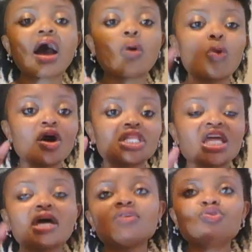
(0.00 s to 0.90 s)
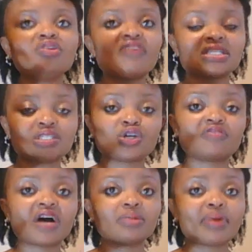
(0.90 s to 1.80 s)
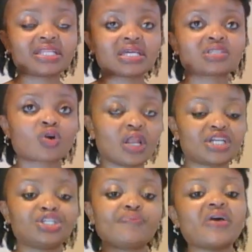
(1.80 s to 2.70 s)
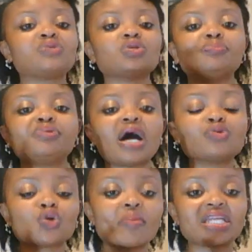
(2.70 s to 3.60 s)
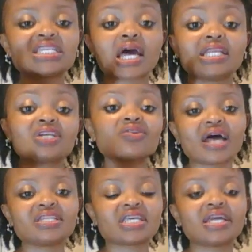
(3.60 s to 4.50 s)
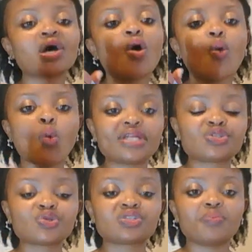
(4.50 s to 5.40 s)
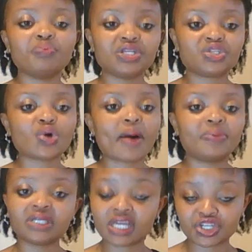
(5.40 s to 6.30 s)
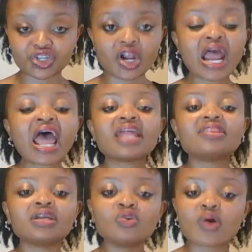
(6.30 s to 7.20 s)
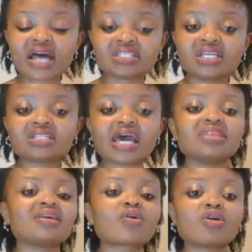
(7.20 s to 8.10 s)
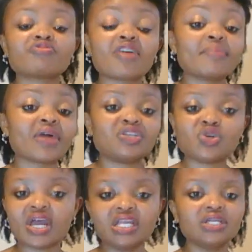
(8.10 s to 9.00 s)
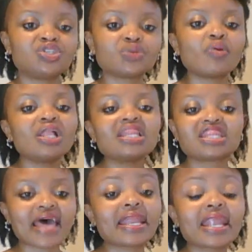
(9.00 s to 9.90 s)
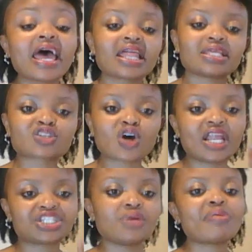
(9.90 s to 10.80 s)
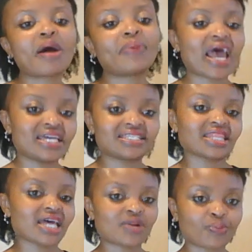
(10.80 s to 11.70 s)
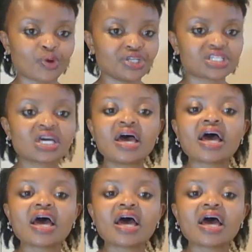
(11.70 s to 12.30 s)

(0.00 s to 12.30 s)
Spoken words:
award, the University of Alberta Scholarship, that will be automatically granted once you submit your application. They look at it and they confirm that you're eligible. Then the scholarship applies at that point.